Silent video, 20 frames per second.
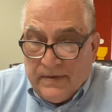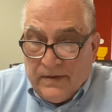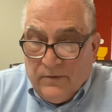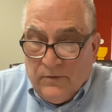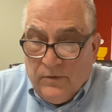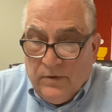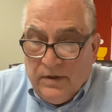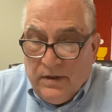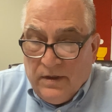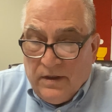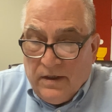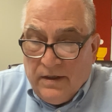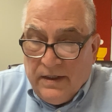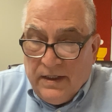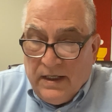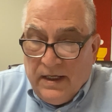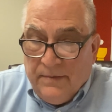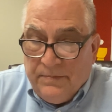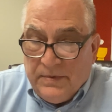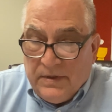We are an
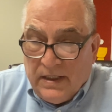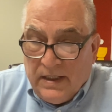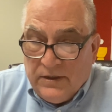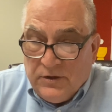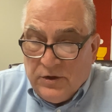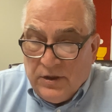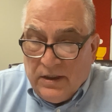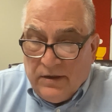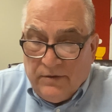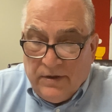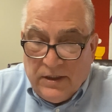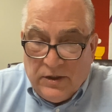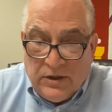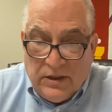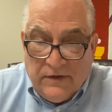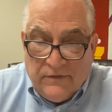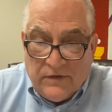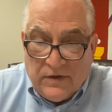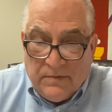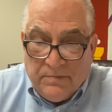uptight generation
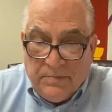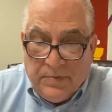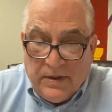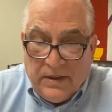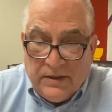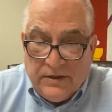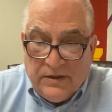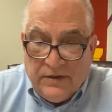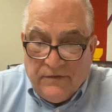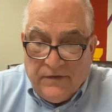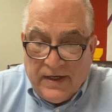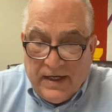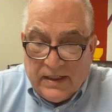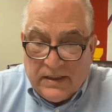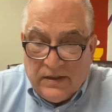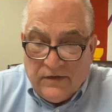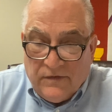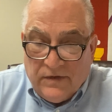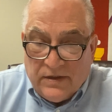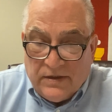of compulsive
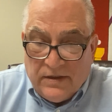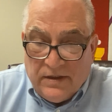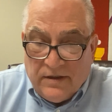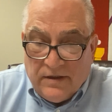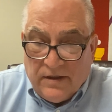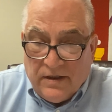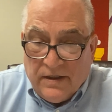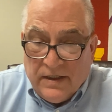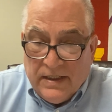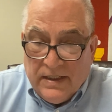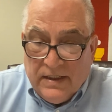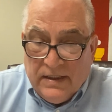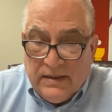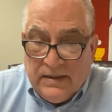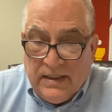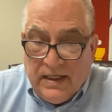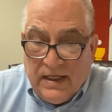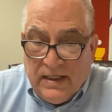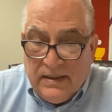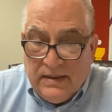activists. There are
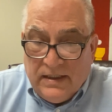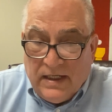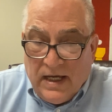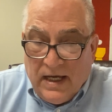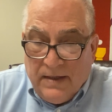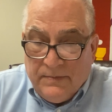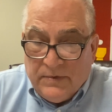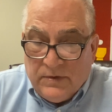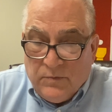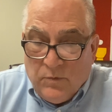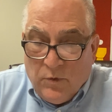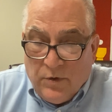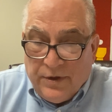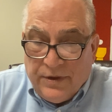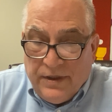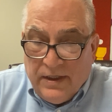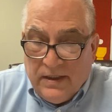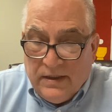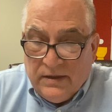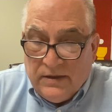10 times more
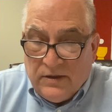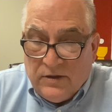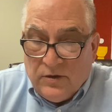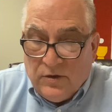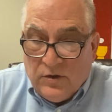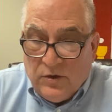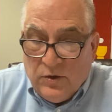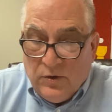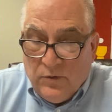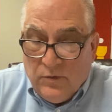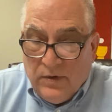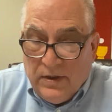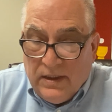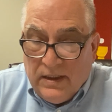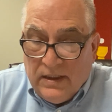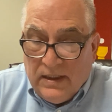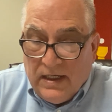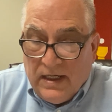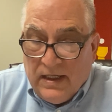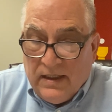things to do in a
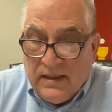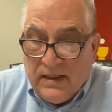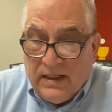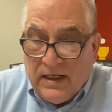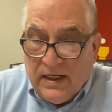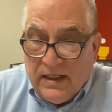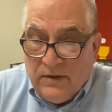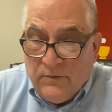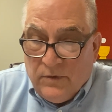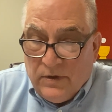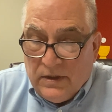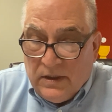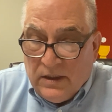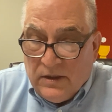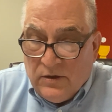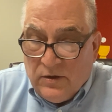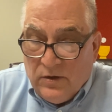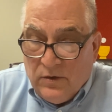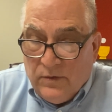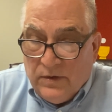day than anyone
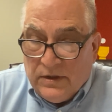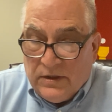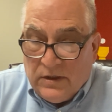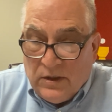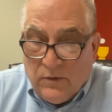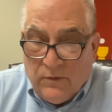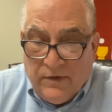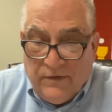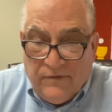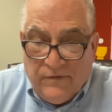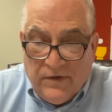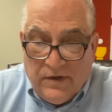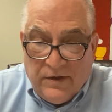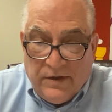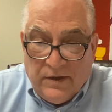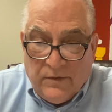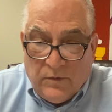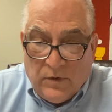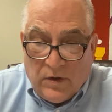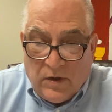can do, and so we feel
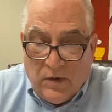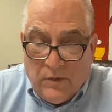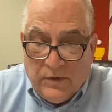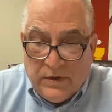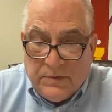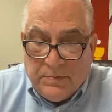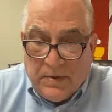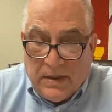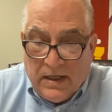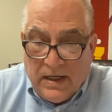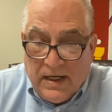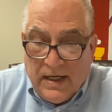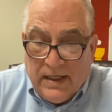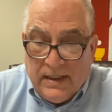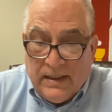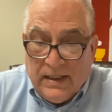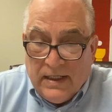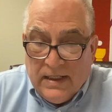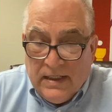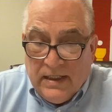that we're always
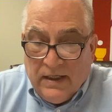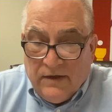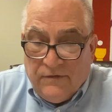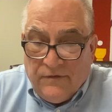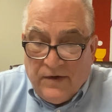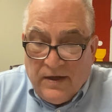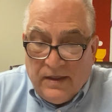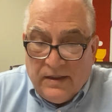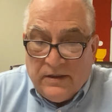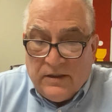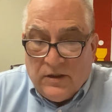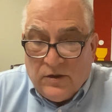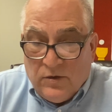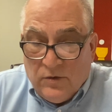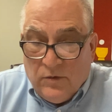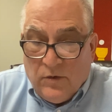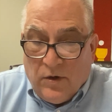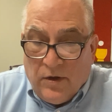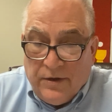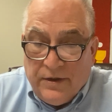behind and failing to
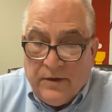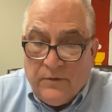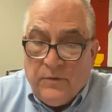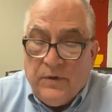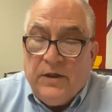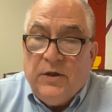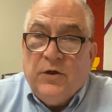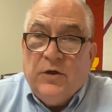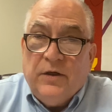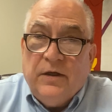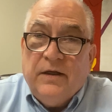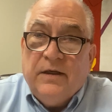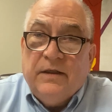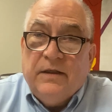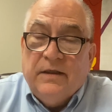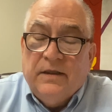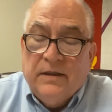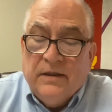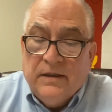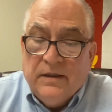do all that we could.